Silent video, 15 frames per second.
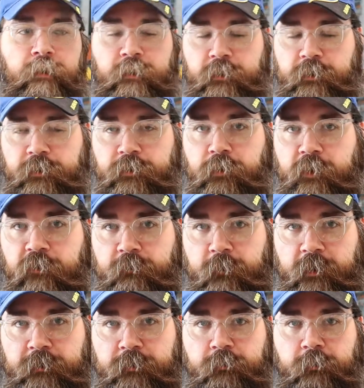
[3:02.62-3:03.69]
The joy of
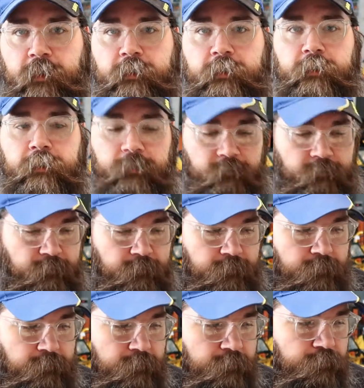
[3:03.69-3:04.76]
mushroom hunting.
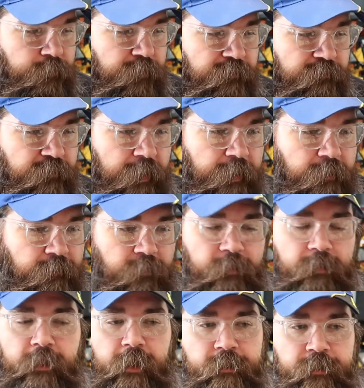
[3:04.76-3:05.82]
Big fan of
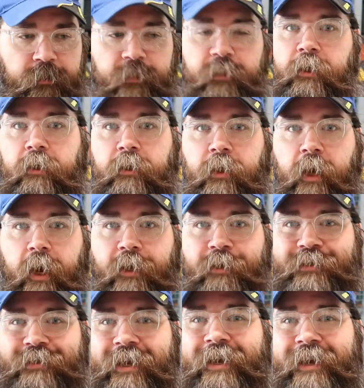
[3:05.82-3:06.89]
it. I actually took a
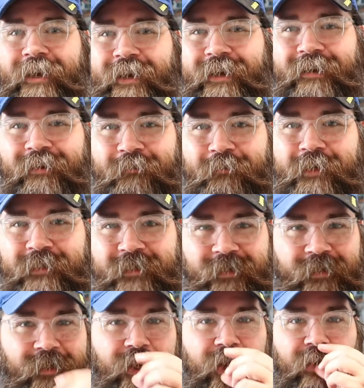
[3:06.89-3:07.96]
class
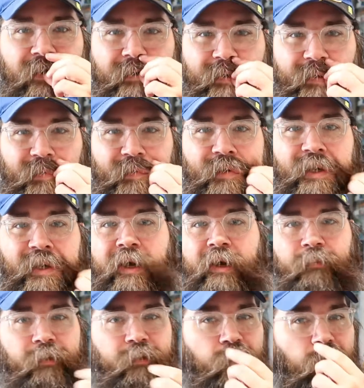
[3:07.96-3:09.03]
recently on it.
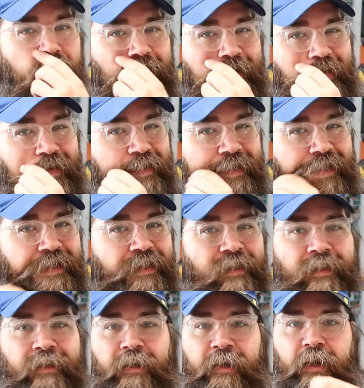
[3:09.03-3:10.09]
Been really
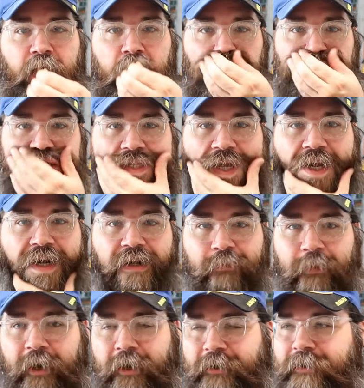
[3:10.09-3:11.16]
excited
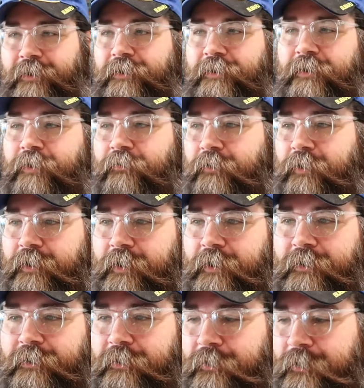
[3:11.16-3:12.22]
about it and really
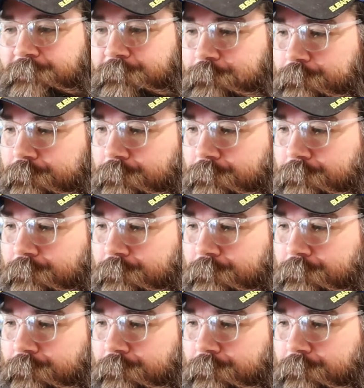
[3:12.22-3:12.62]
into it.